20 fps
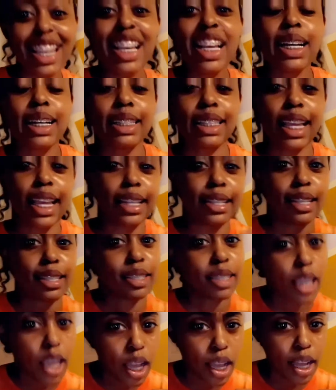Because I had to
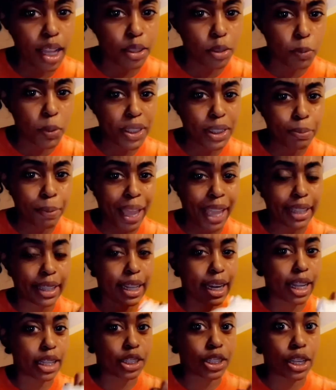send her other ones back that
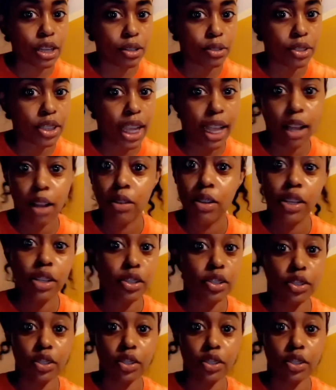I showed y'all.